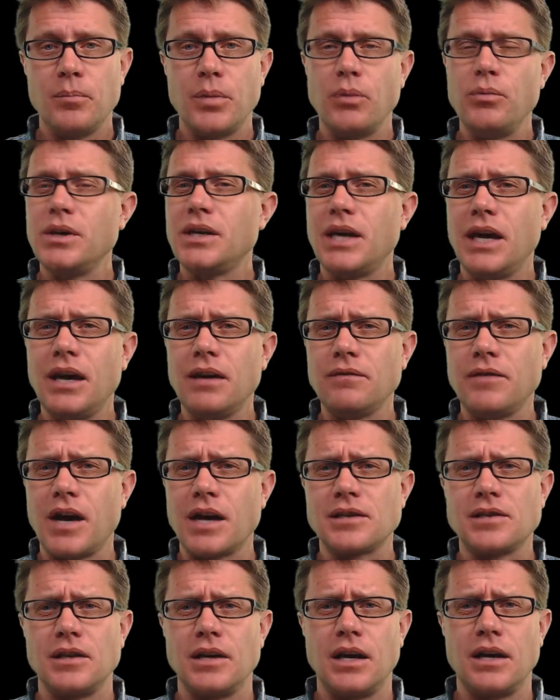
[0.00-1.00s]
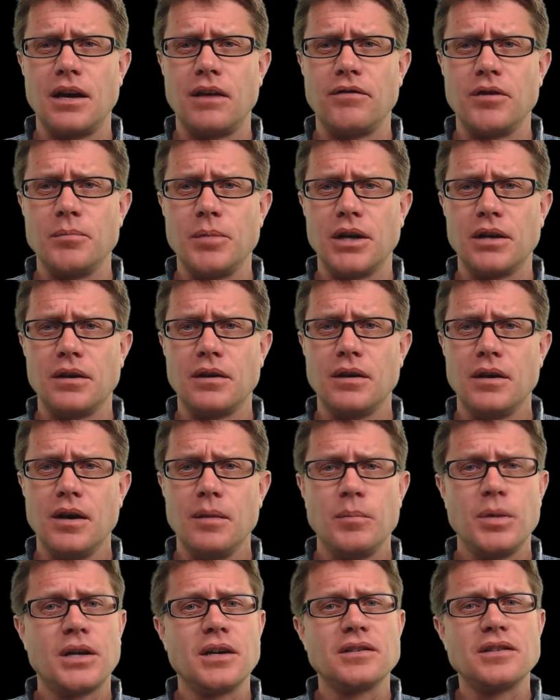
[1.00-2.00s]
But we can't vaccinate everybody
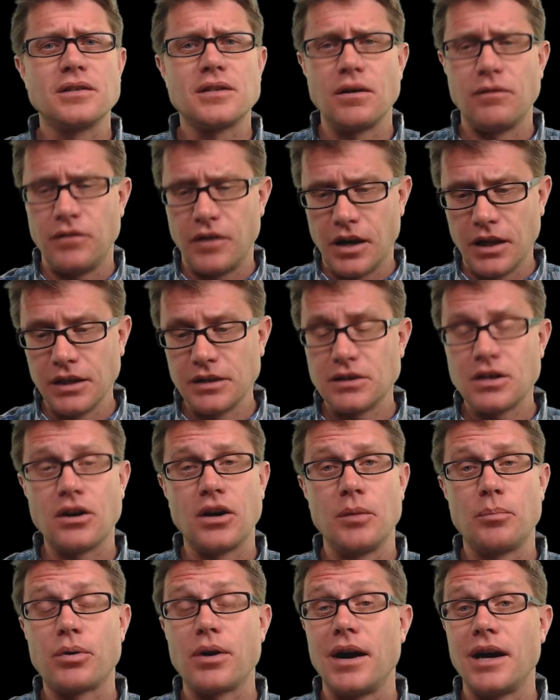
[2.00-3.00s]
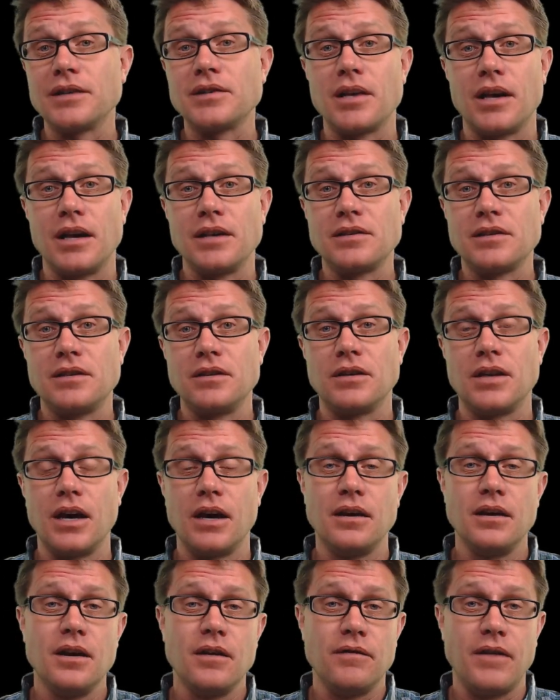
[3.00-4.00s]
because it's a voluntary process to
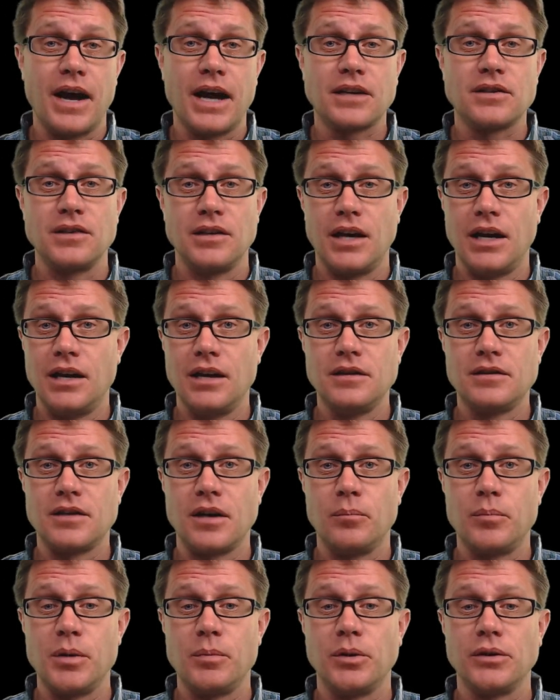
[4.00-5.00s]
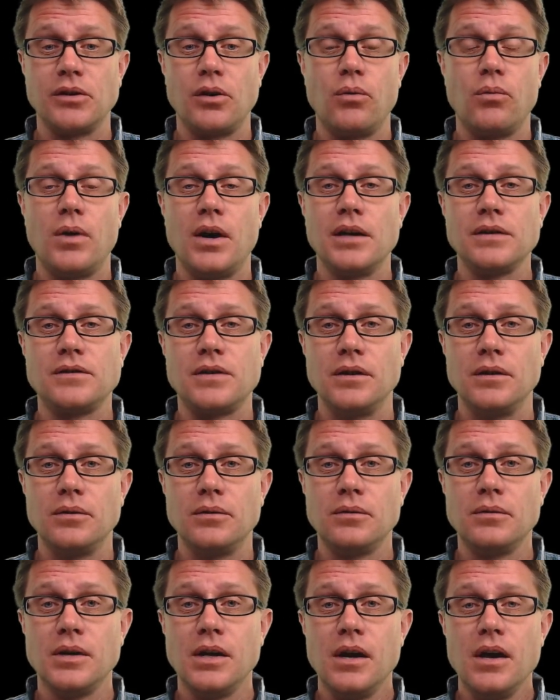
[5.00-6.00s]
get vaccinated. Some people don't want
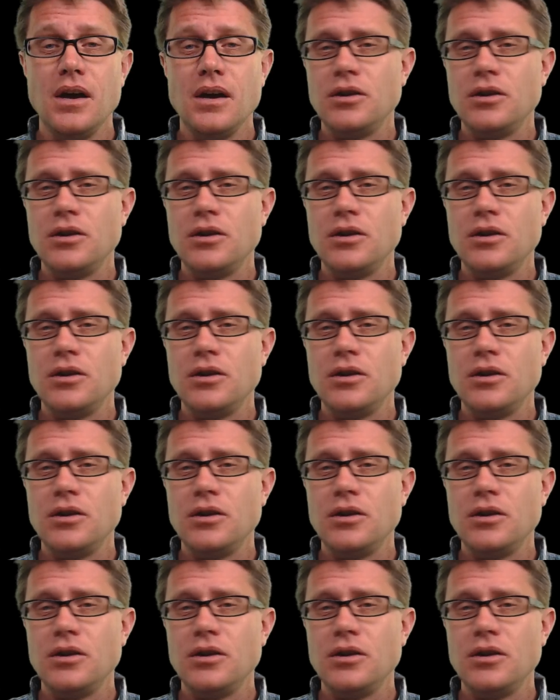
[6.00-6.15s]
to.